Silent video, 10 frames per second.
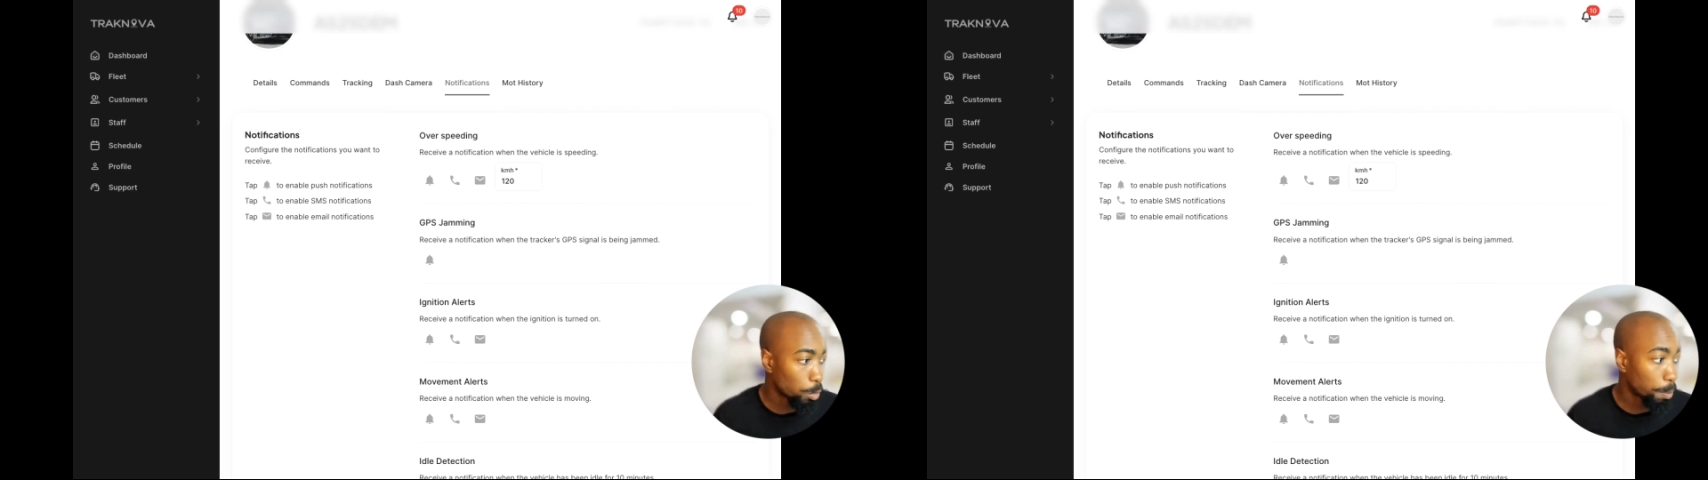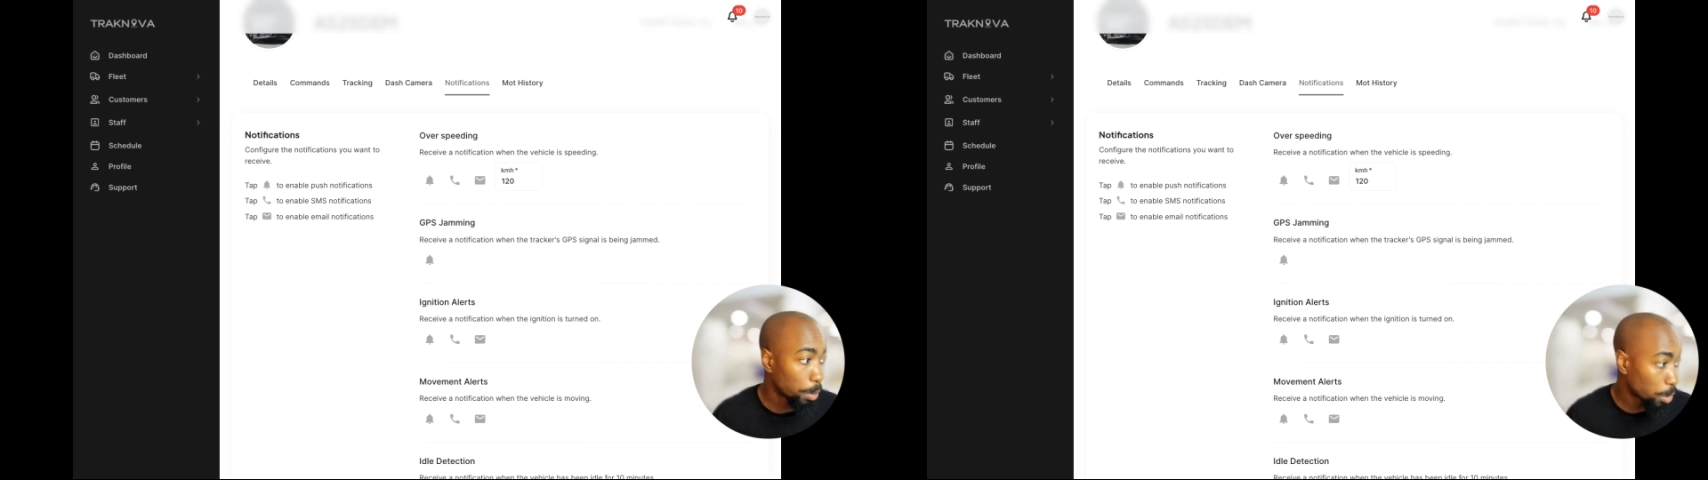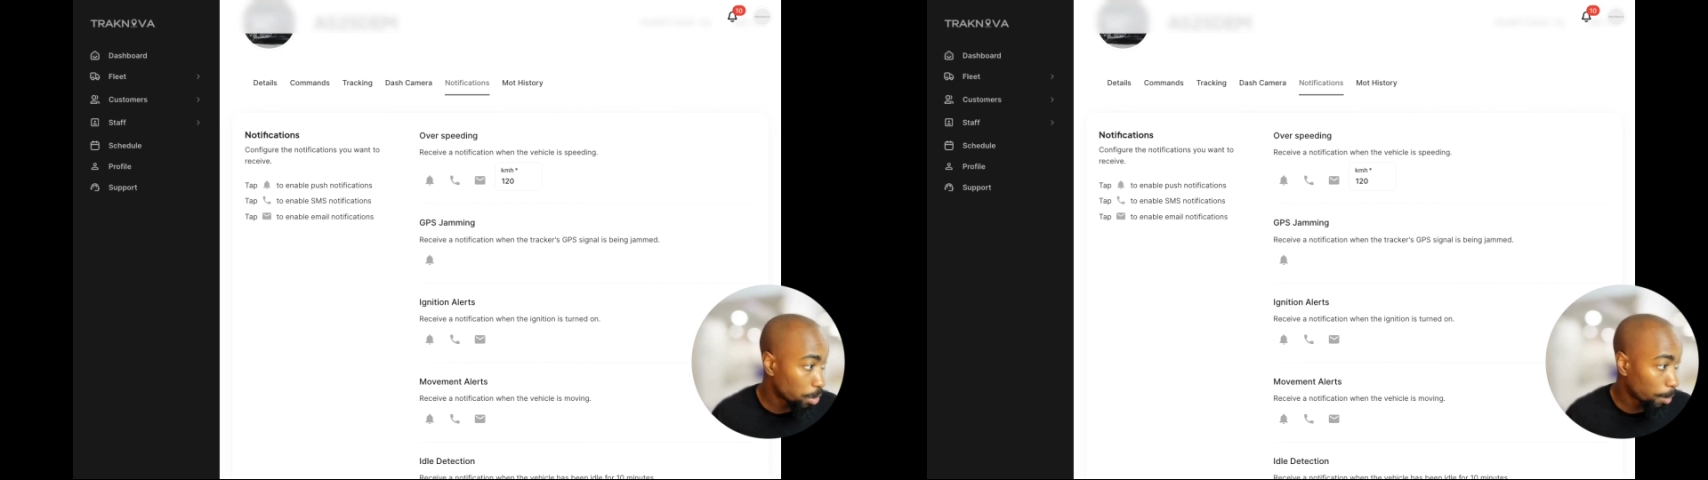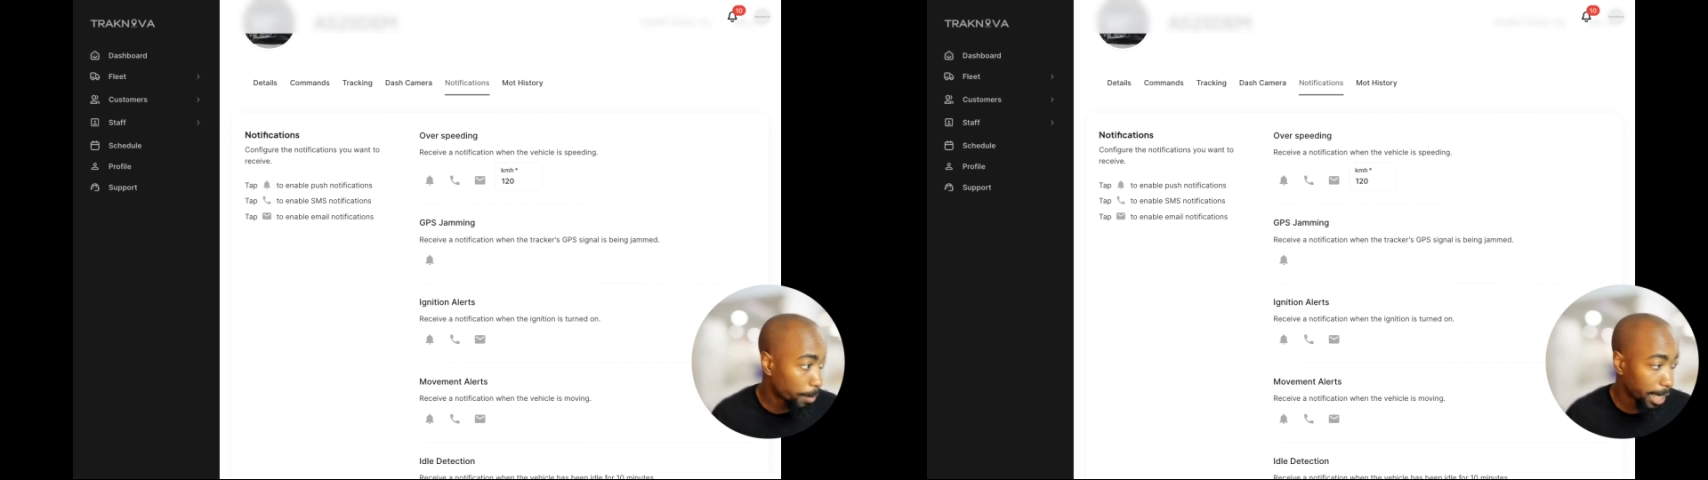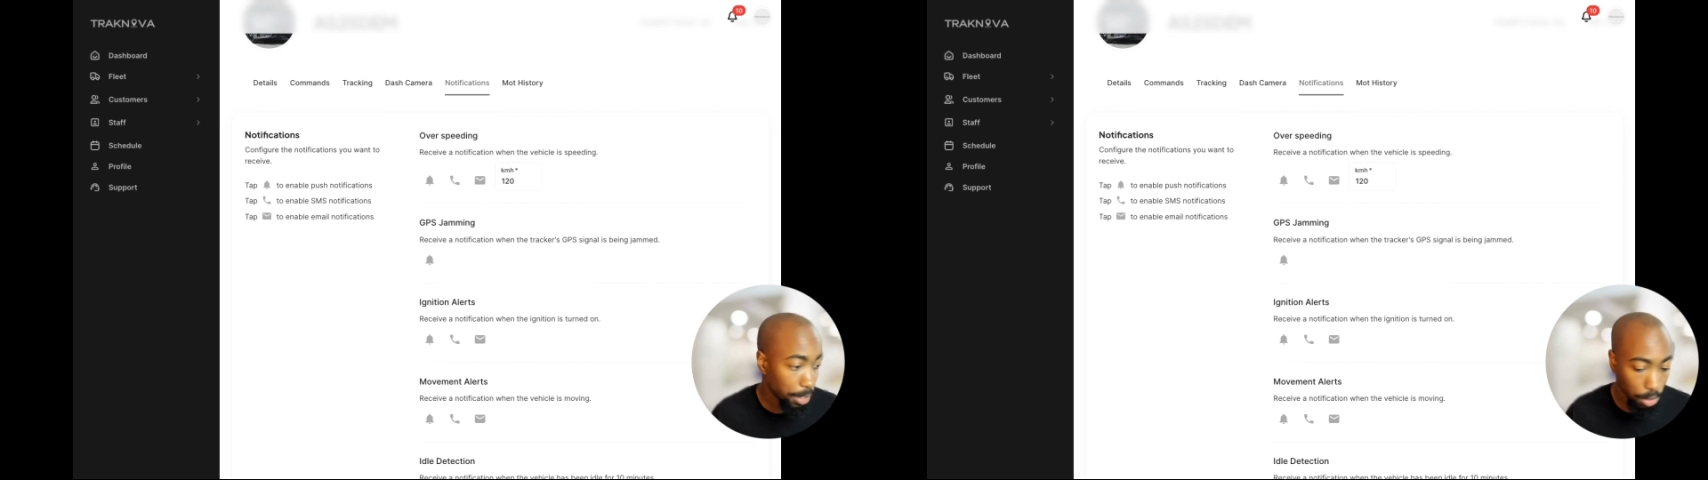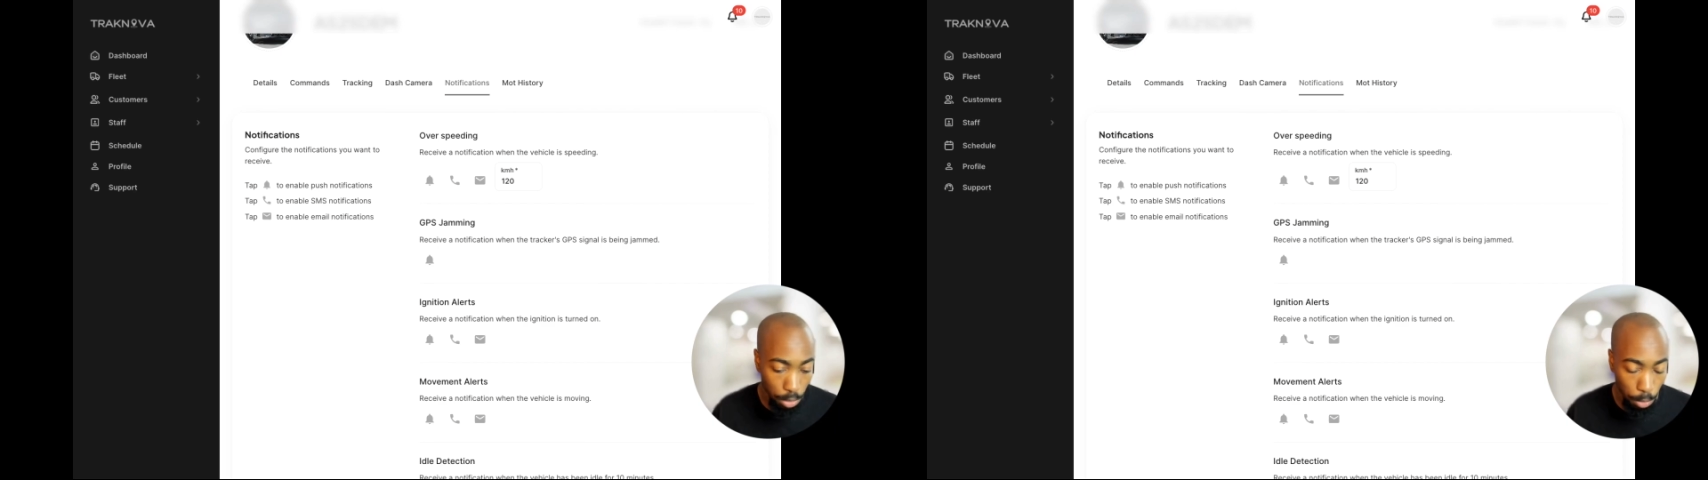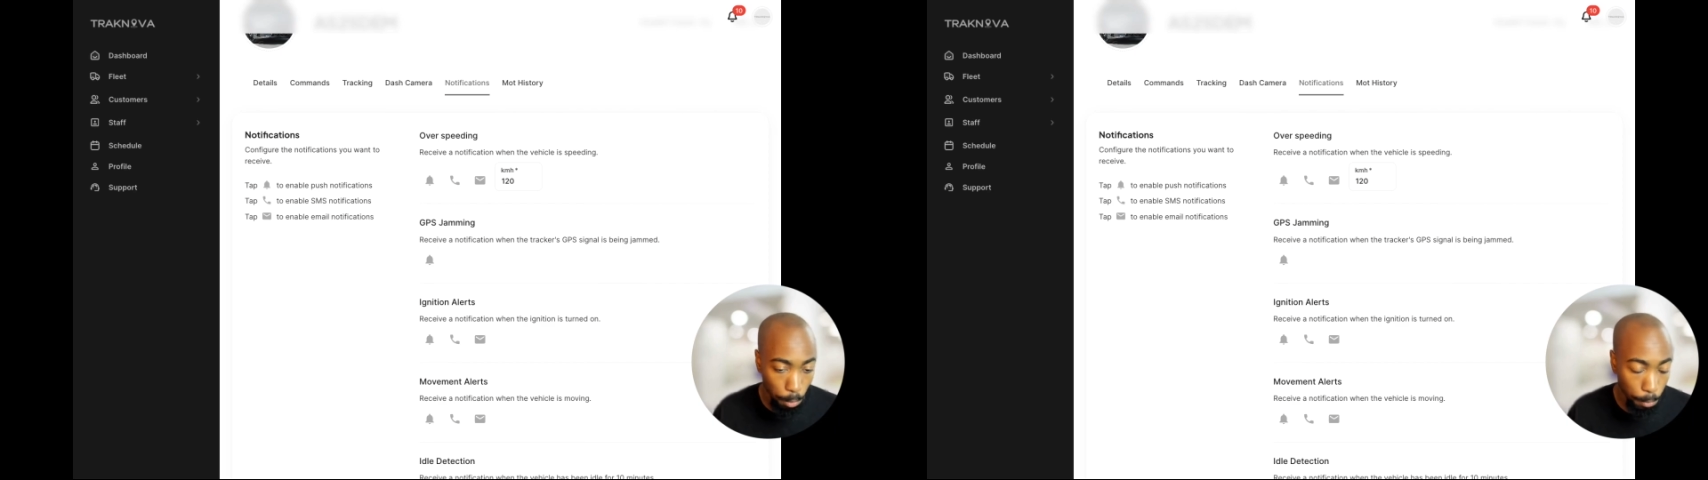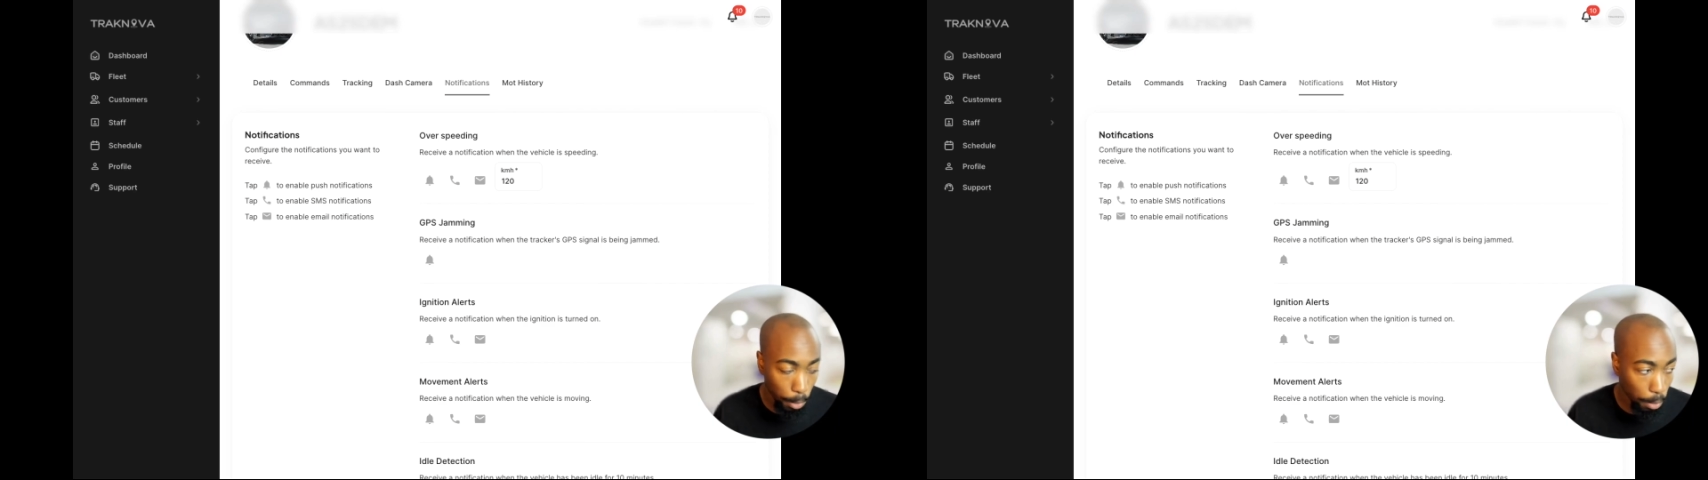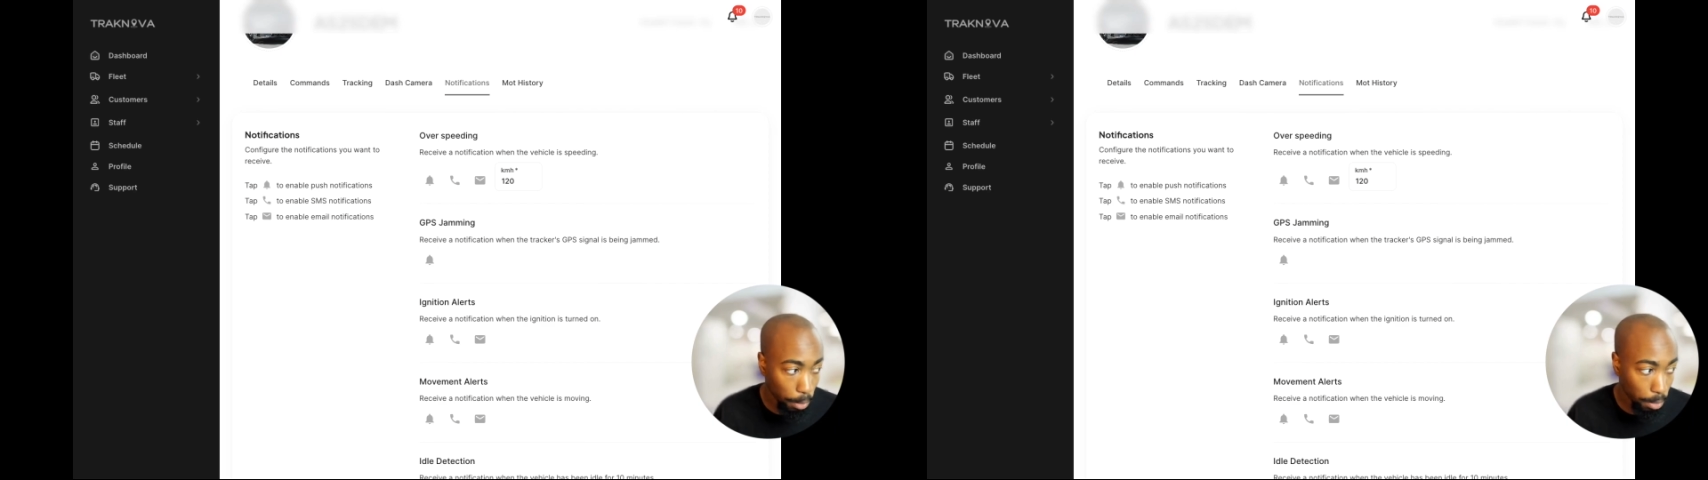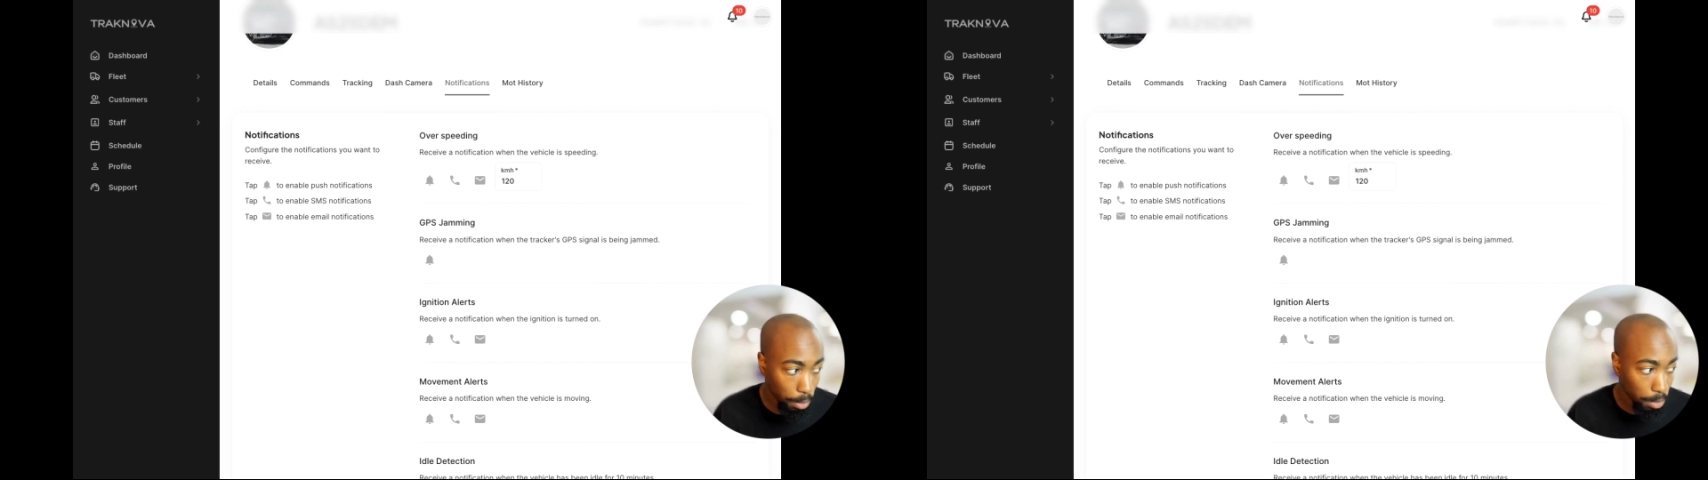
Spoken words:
push notifications to your phone,